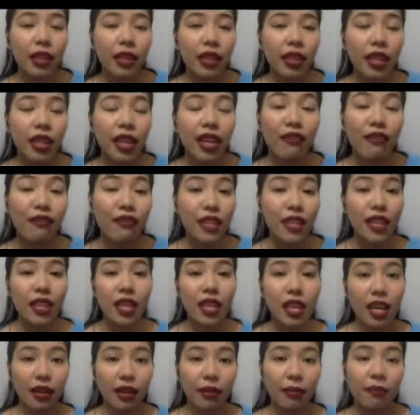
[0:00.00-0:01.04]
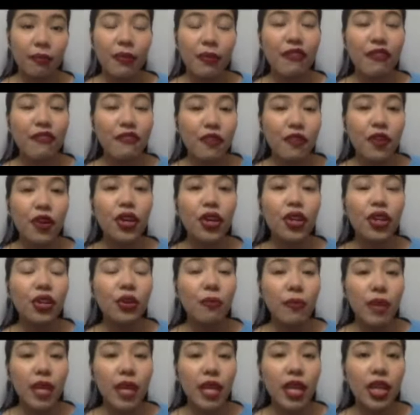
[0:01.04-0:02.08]
everything before you
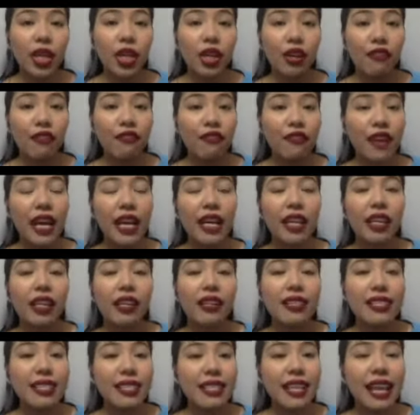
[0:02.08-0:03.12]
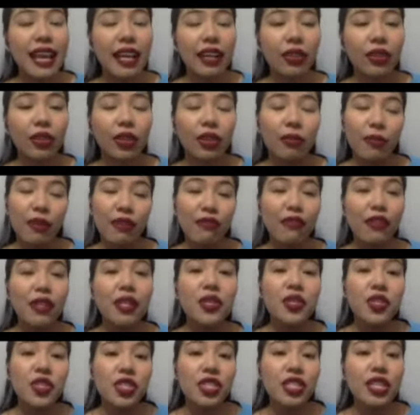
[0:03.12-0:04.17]
make your final stand or before
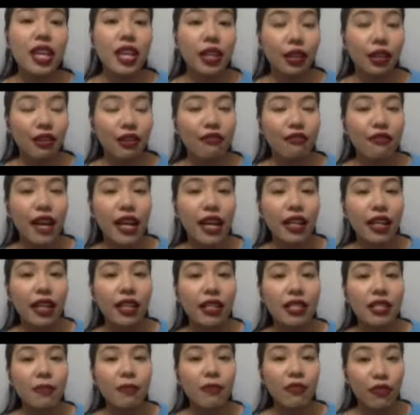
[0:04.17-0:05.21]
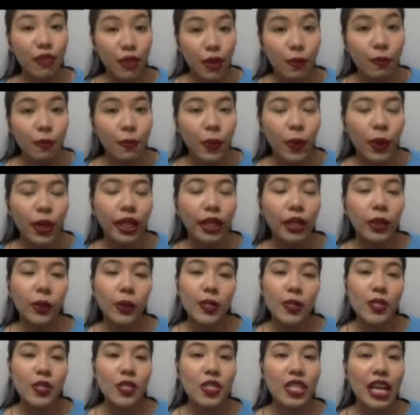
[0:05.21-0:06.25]
you state your final viewpoint
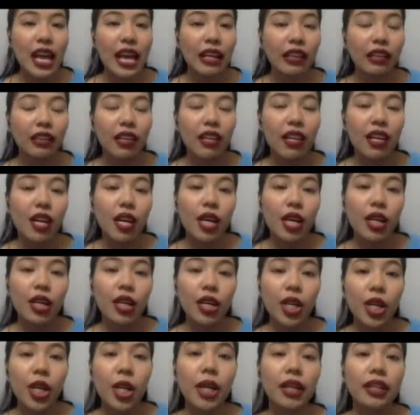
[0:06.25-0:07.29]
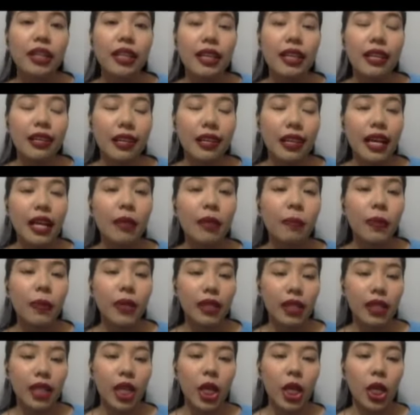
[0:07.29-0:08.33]
or stand regarding that
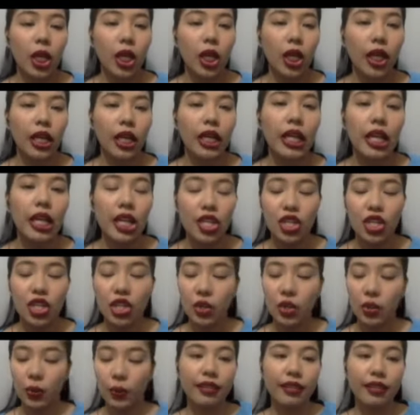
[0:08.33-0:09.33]
particular issue.